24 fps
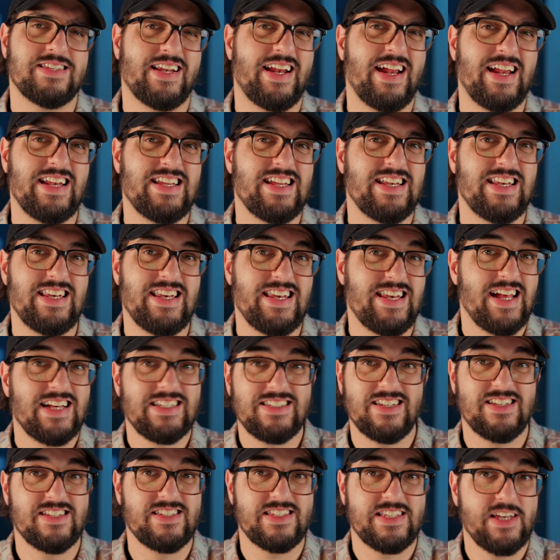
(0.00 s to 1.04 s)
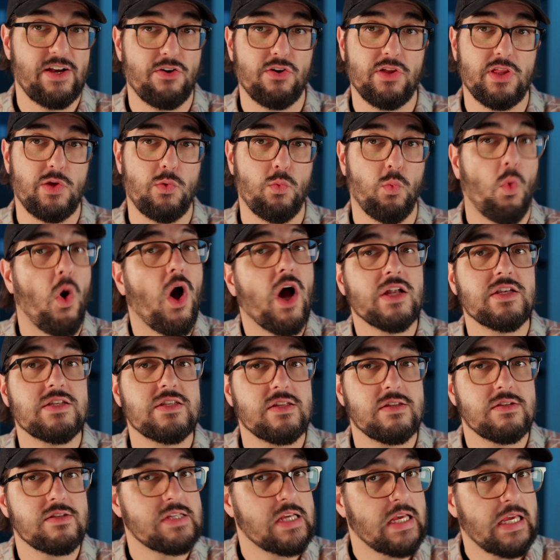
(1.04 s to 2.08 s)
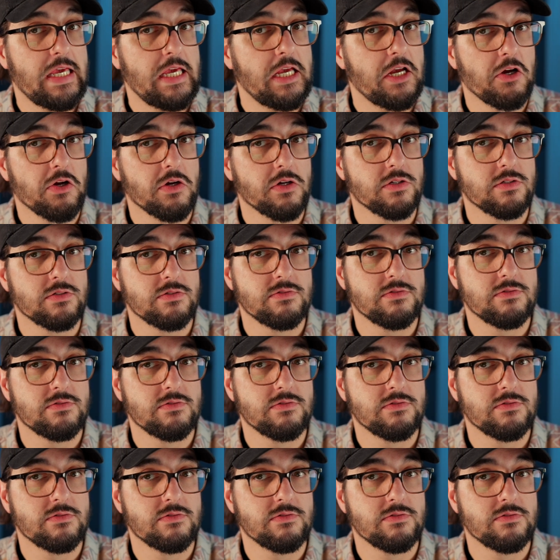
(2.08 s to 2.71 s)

that I didn't necessarily want to hear.